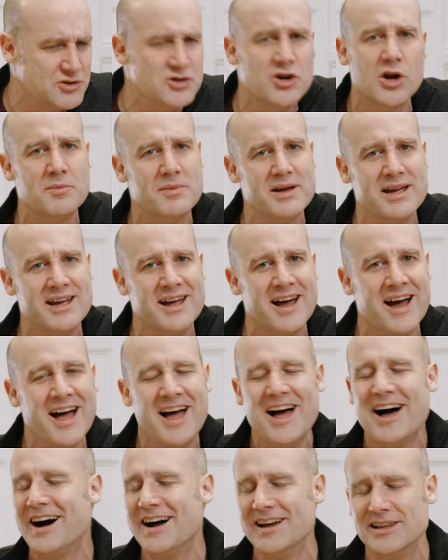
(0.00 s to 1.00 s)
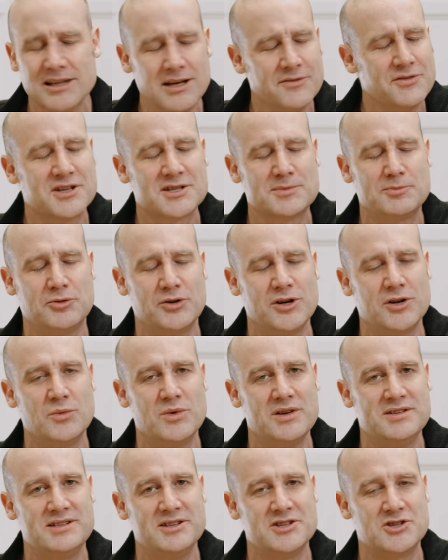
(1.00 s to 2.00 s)
You know me, I love exploring
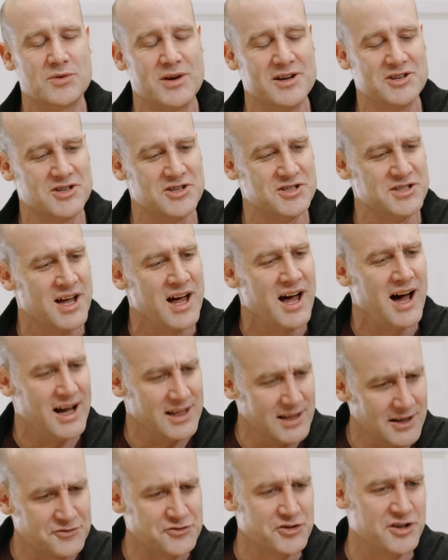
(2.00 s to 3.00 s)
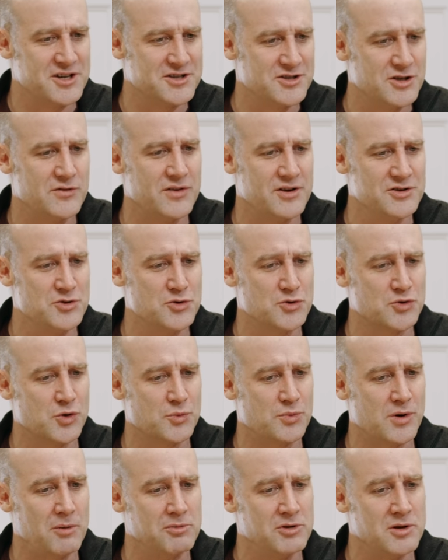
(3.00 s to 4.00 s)
weird situations, I love trying to solve unusual
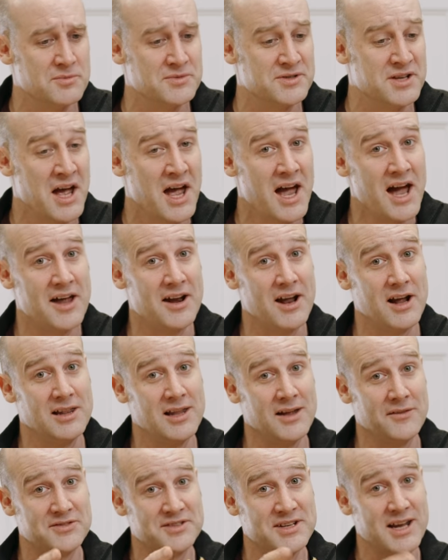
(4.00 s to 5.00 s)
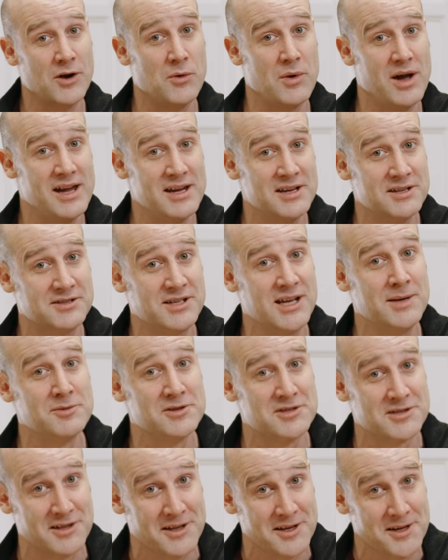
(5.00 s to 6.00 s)
problems, and I love segueing
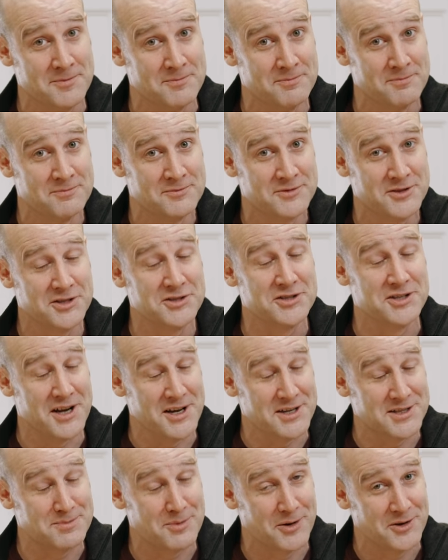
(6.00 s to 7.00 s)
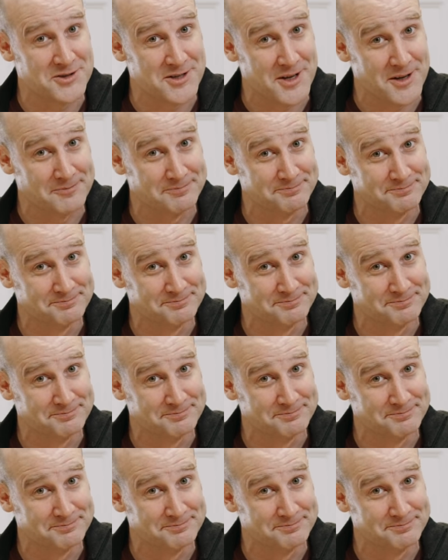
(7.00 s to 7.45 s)
seamlessly to today's sponsor.